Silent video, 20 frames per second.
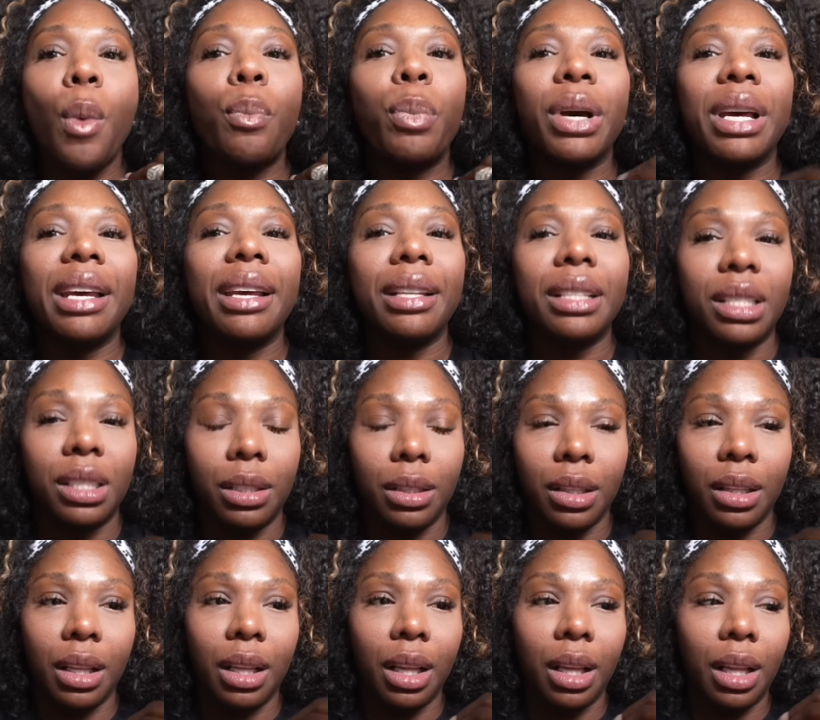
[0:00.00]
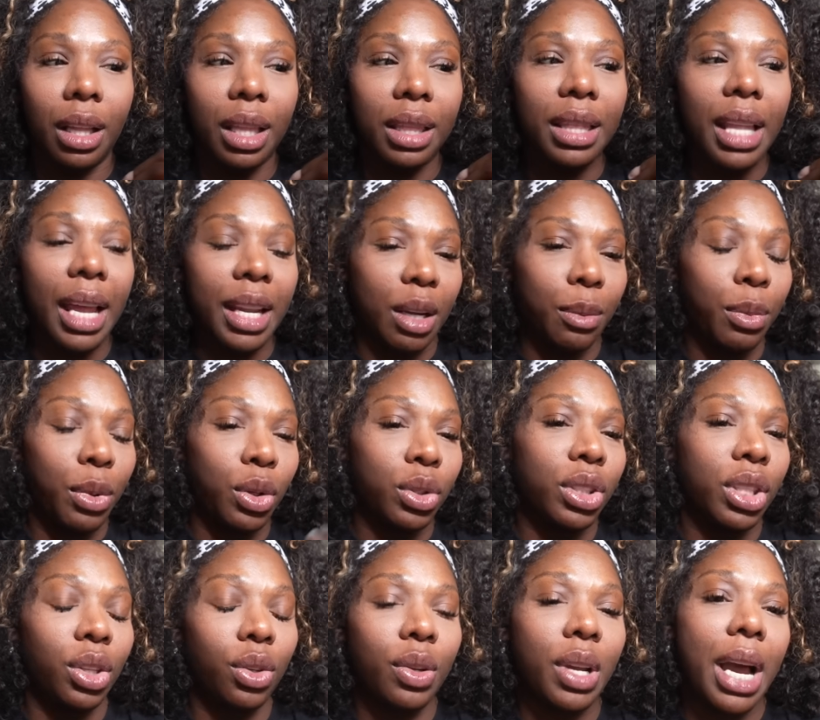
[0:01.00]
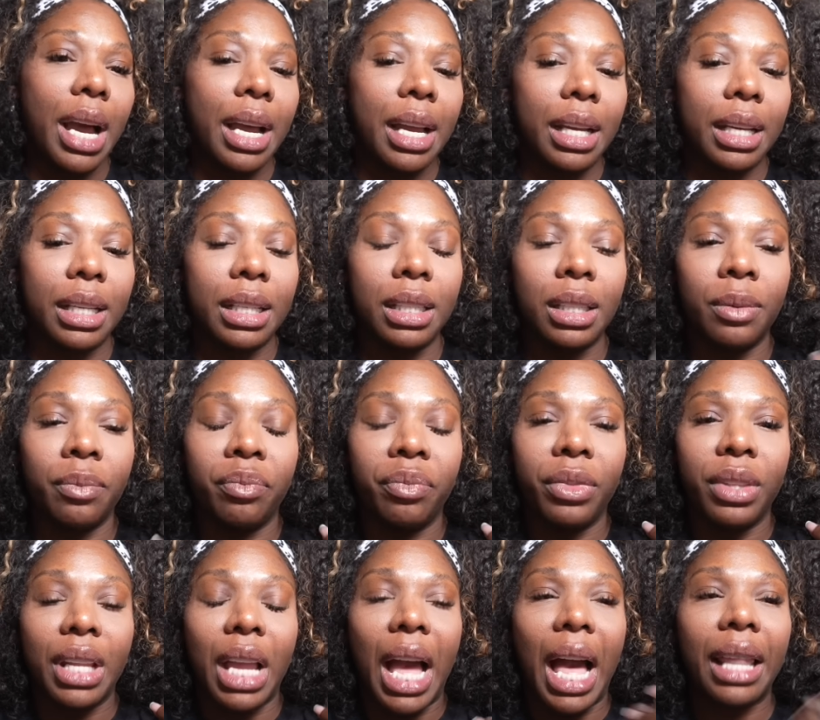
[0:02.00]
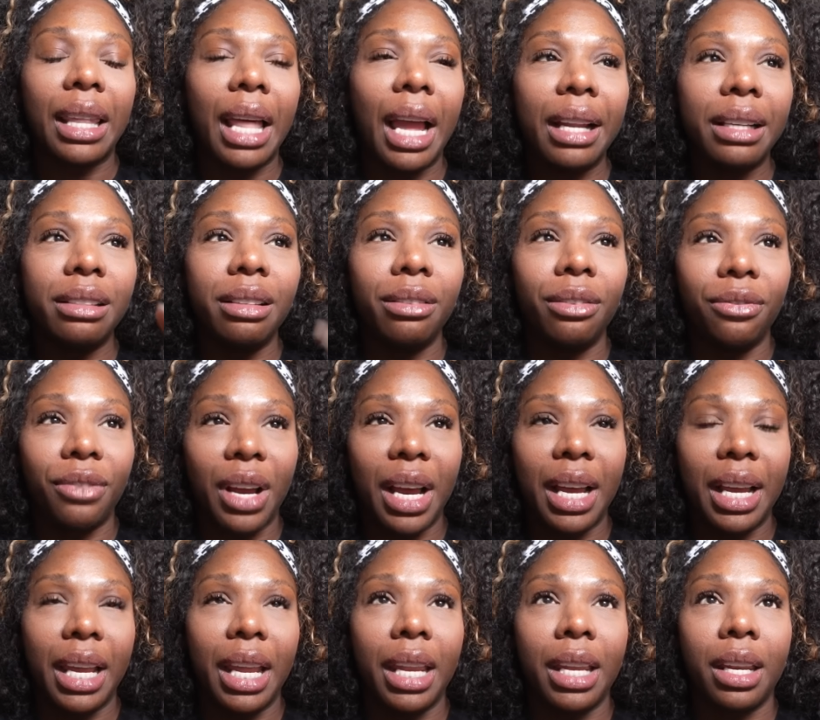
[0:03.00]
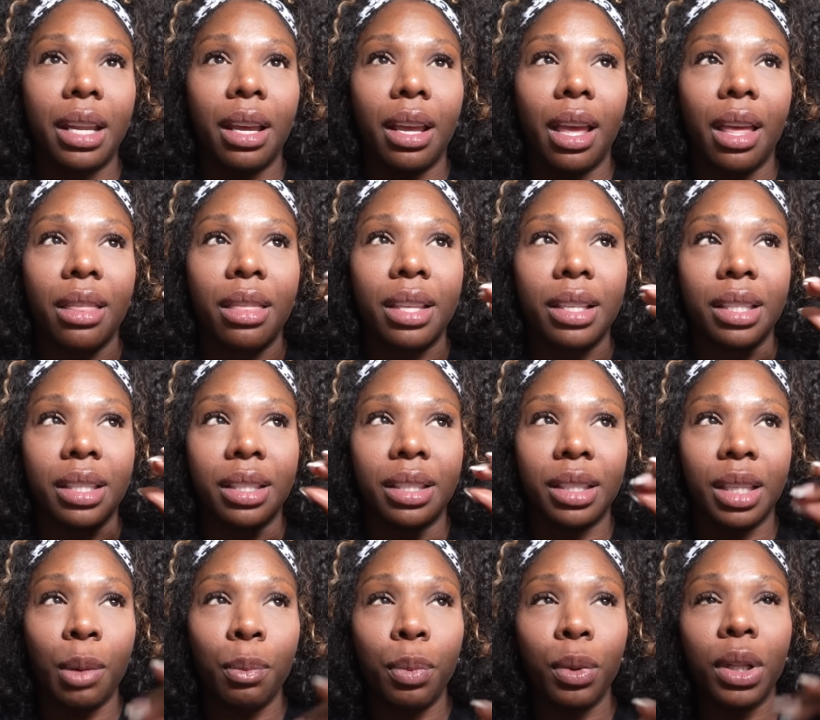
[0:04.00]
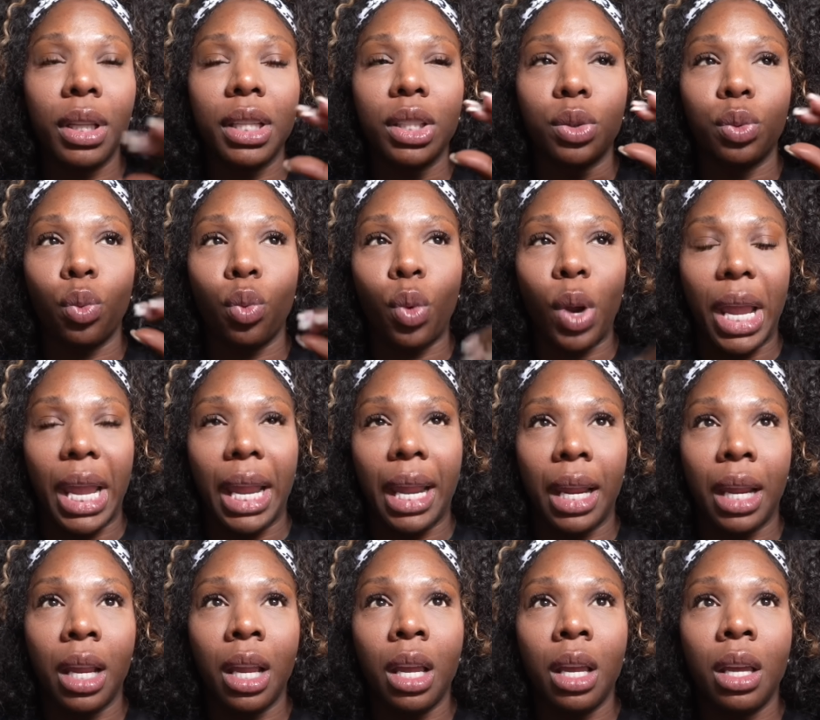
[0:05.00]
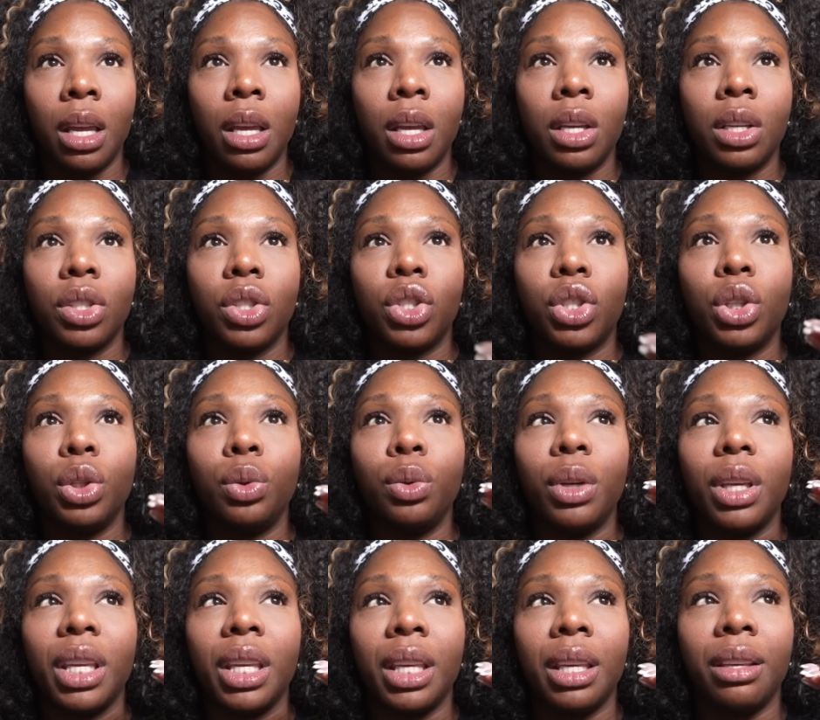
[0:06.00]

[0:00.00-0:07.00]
but like most of you guys, I like to find the simplest way to